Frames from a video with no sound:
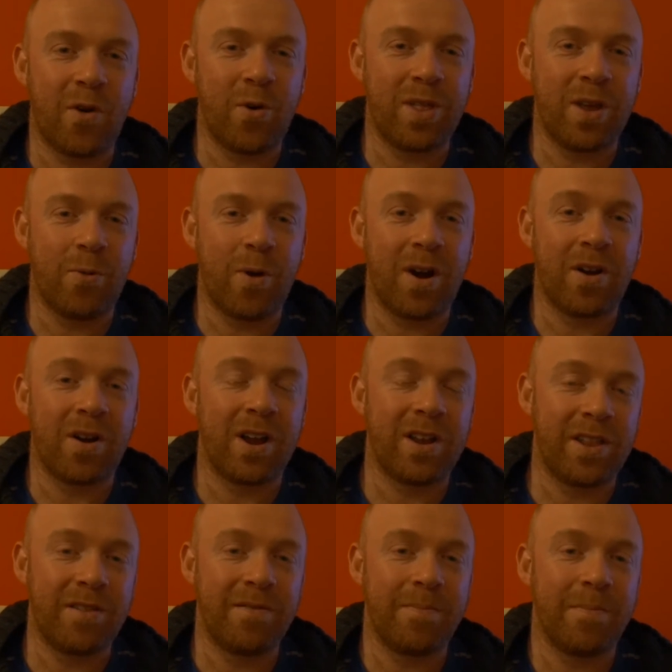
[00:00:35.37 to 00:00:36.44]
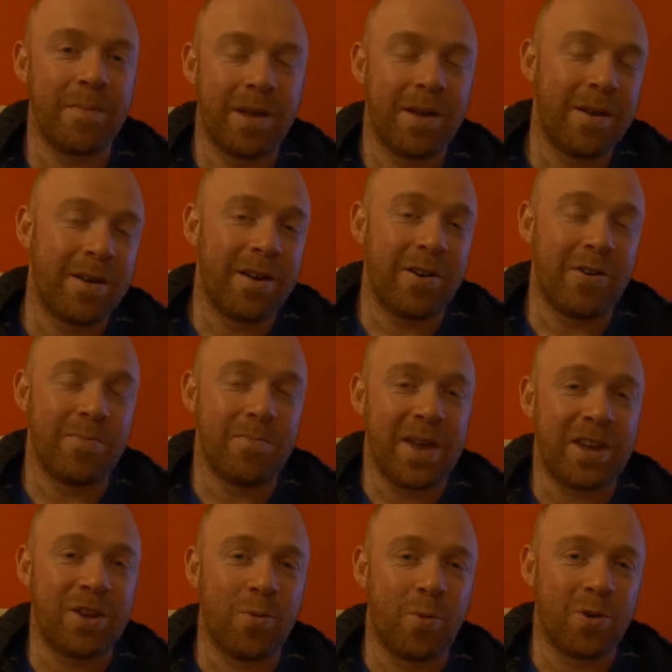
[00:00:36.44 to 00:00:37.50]
who they were and it would
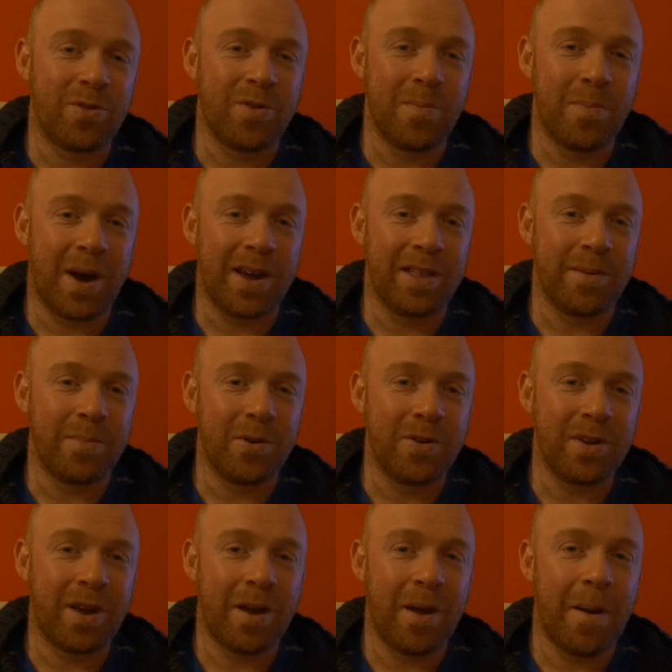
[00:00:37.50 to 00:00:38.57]
make you want to buy the book.